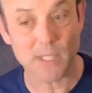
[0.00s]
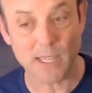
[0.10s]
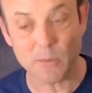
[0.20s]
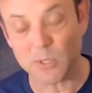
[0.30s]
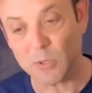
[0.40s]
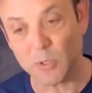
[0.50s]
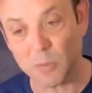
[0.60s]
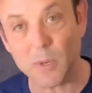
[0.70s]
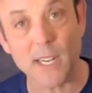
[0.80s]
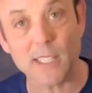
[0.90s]
and I was going to
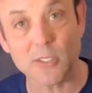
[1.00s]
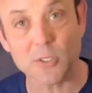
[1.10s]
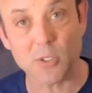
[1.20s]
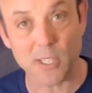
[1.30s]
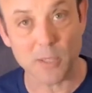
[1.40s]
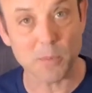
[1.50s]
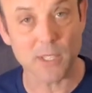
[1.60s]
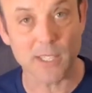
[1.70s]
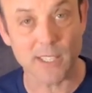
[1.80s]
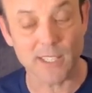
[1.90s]
practice trying to play.